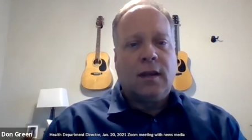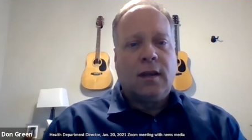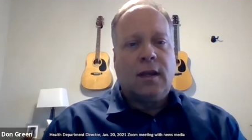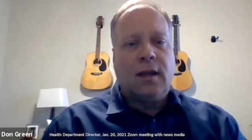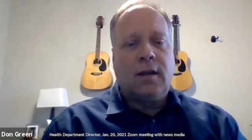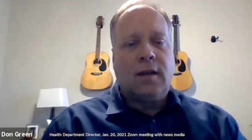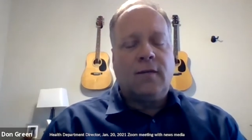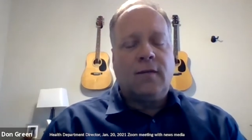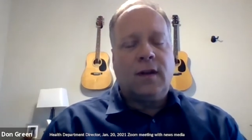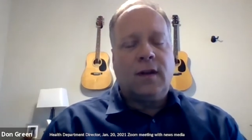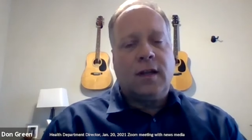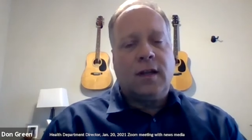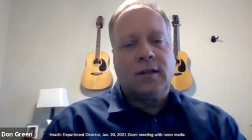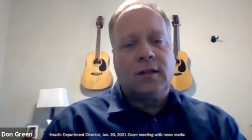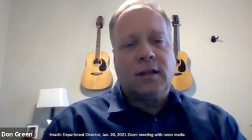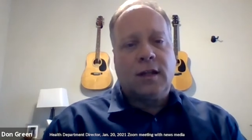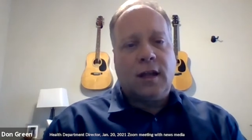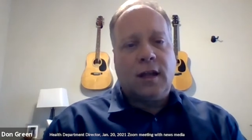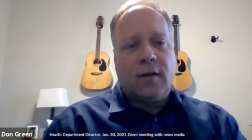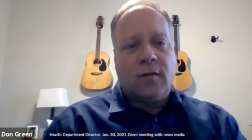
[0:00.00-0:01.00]
And if it
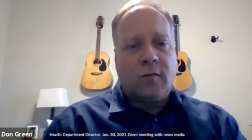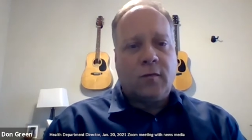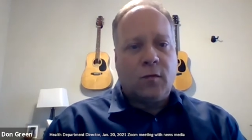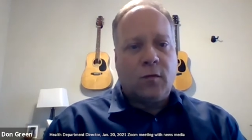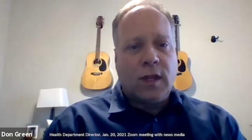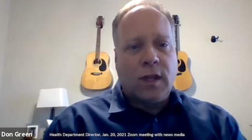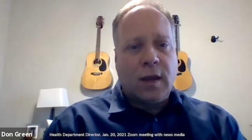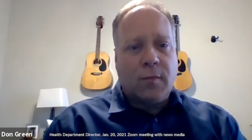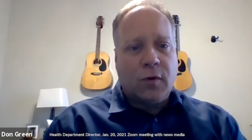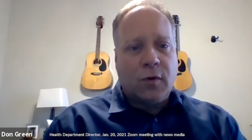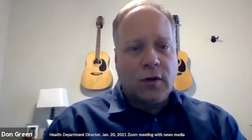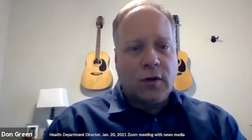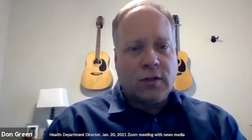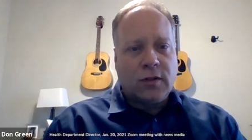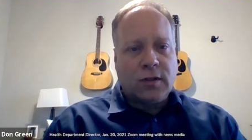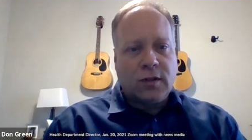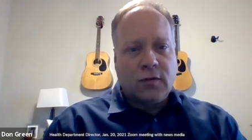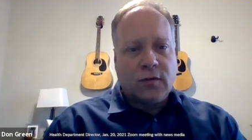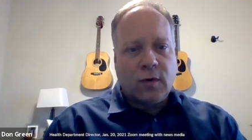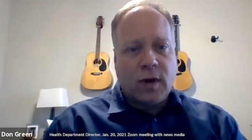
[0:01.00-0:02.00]
has left when that
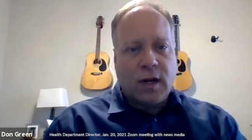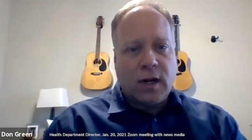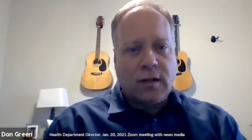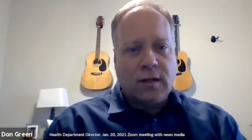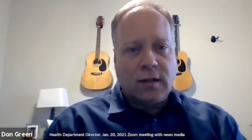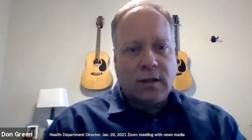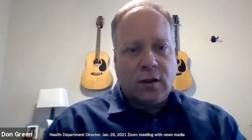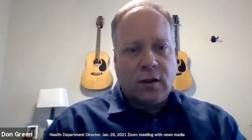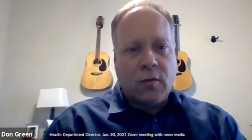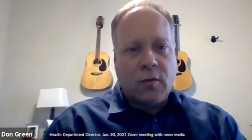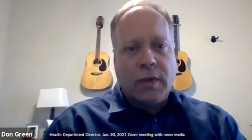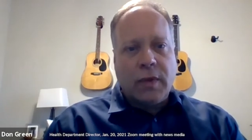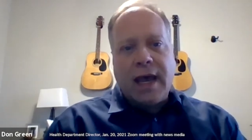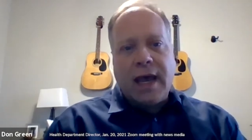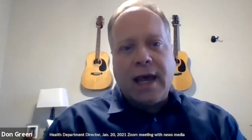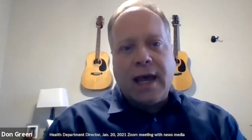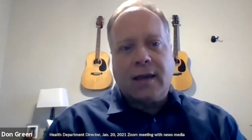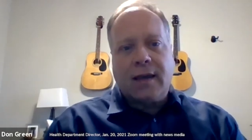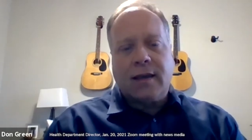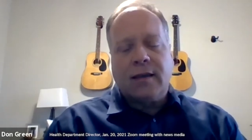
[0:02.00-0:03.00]
person is ready to go
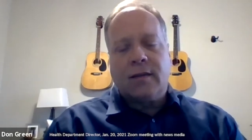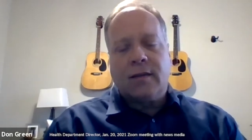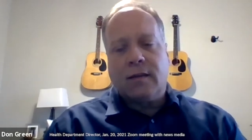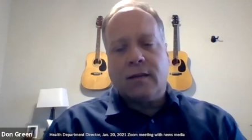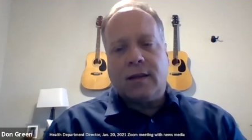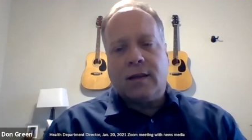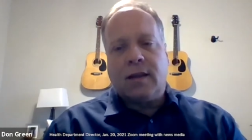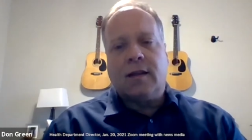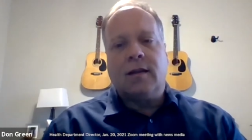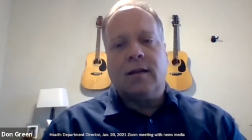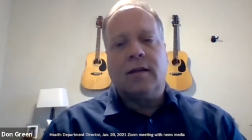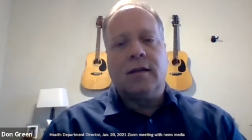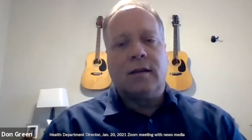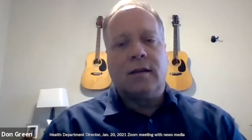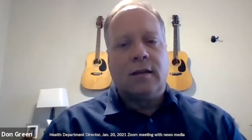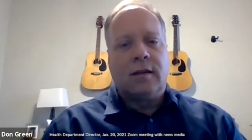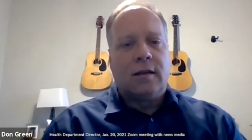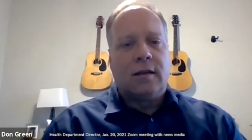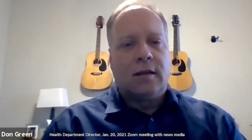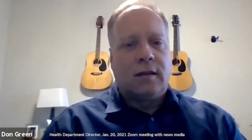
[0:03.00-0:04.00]
back, then
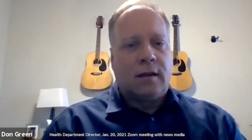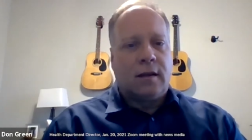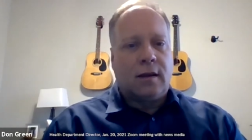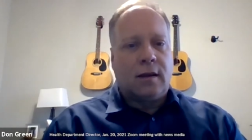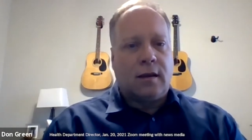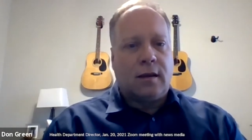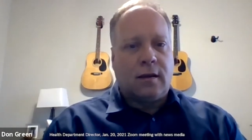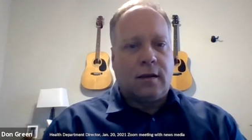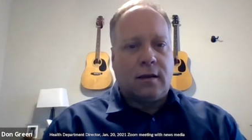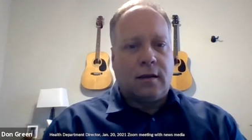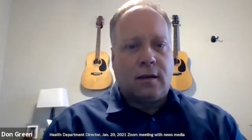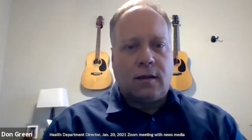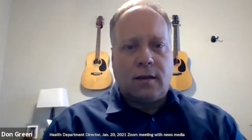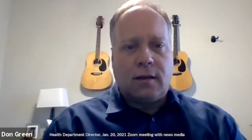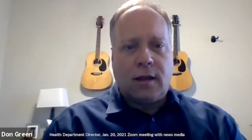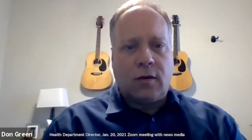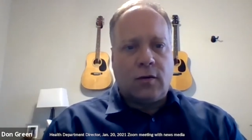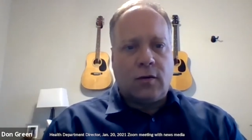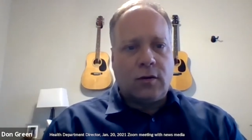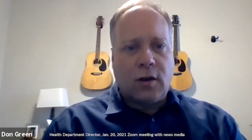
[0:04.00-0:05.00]
Uh,
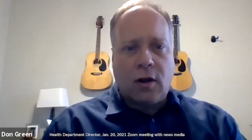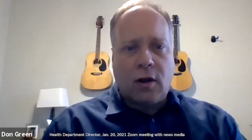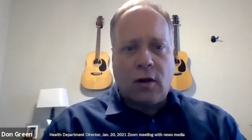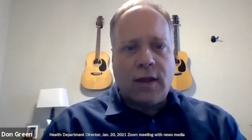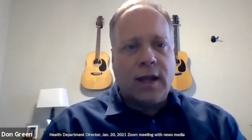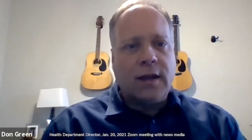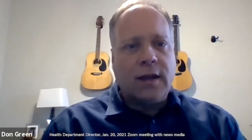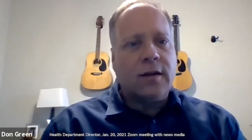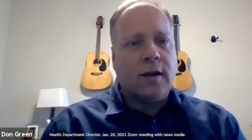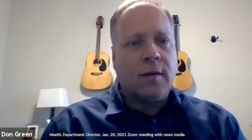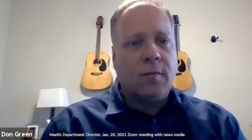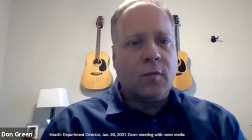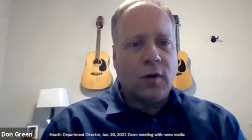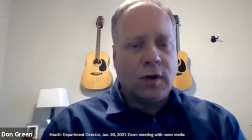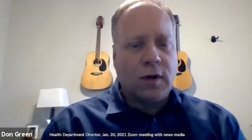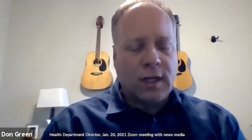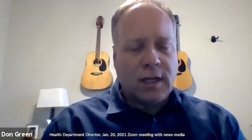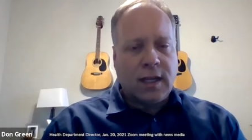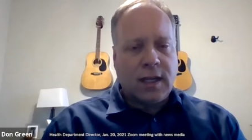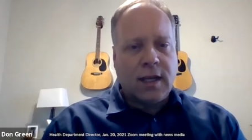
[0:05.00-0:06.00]
they'll call that
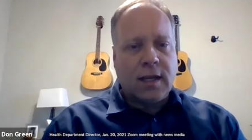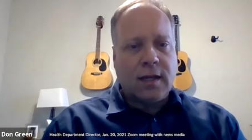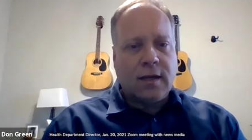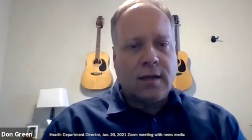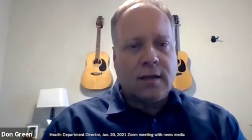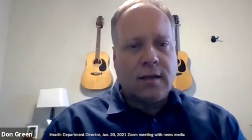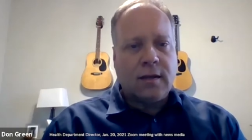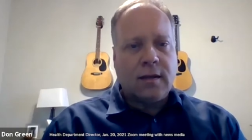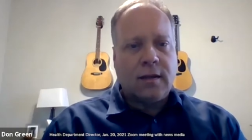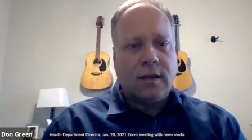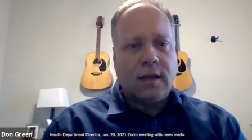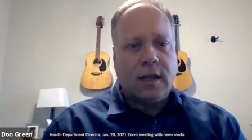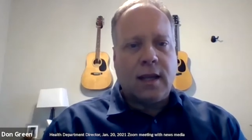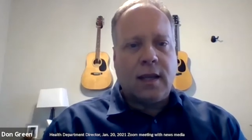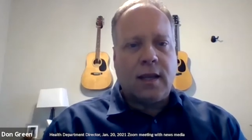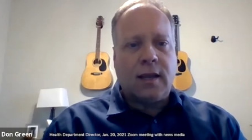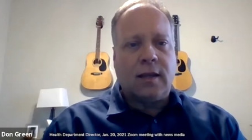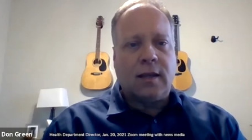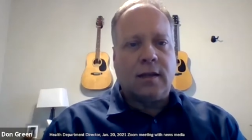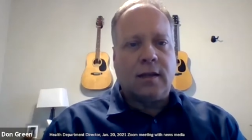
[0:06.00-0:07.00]
number again
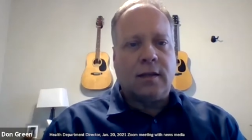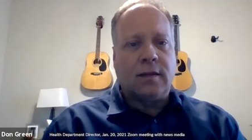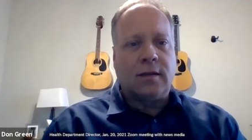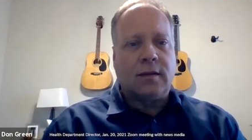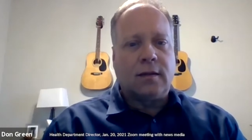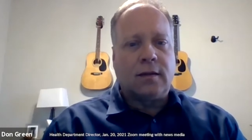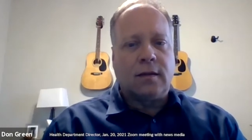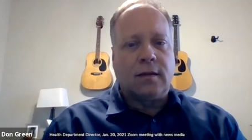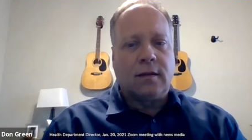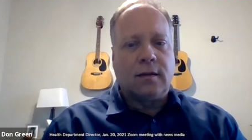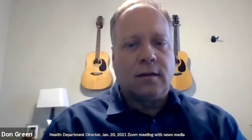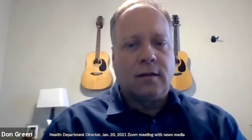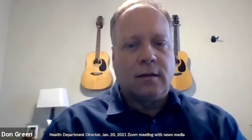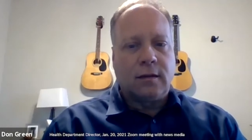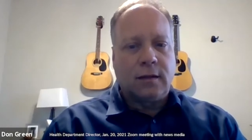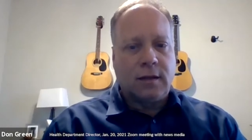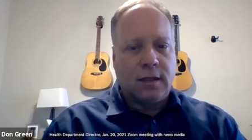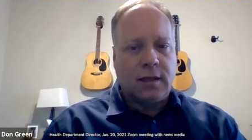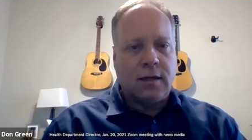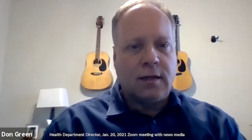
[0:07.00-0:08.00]
and
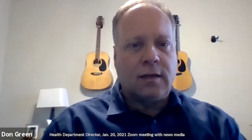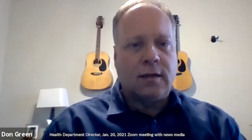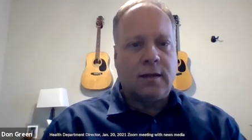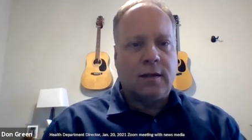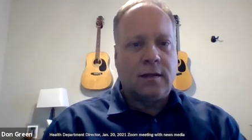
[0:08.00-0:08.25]
get